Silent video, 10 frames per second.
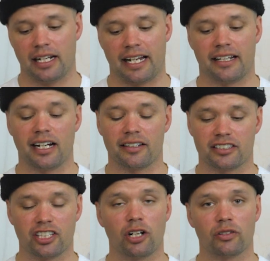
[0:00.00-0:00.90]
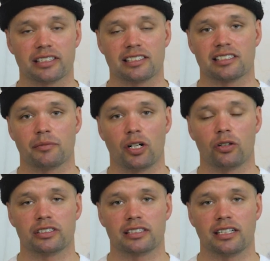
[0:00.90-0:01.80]
And on the toe, this is the
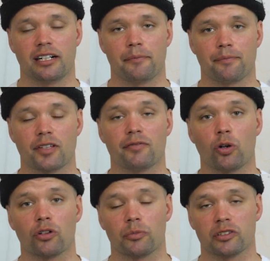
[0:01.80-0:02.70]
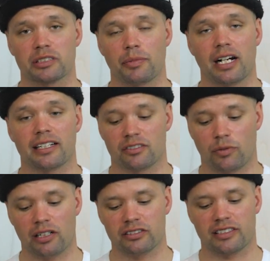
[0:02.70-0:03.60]
most vulnerable spot as
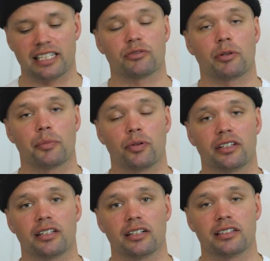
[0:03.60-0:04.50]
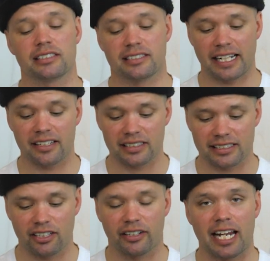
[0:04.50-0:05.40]
well. So that's where we put the stainless
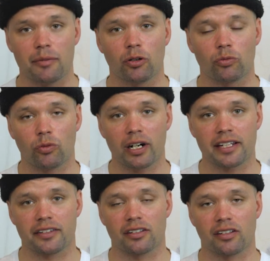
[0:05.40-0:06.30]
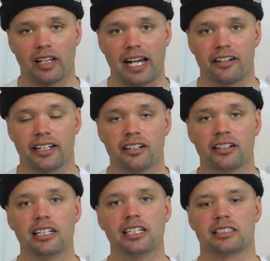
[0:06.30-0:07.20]
steel cable running through the ladder
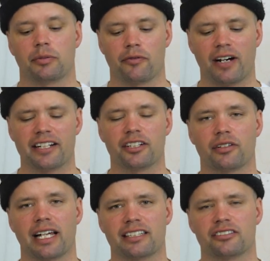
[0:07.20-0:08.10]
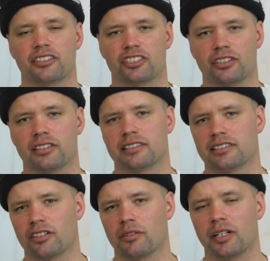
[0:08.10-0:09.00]
here to provide you with extra insurance
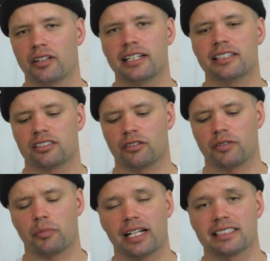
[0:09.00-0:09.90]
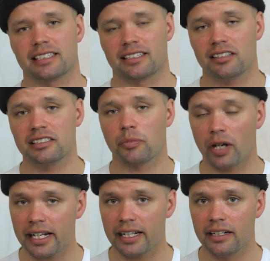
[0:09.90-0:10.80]
and durability. So if the plastic does
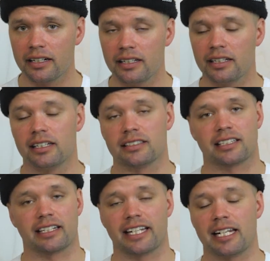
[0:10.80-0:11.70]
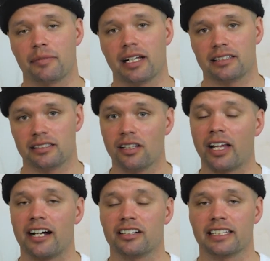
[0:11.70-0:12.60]
break, it's gonna keep that
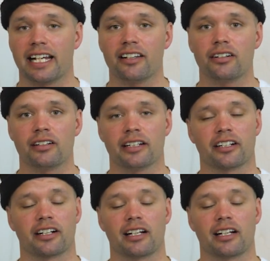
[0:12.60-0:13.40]
ladder together and you're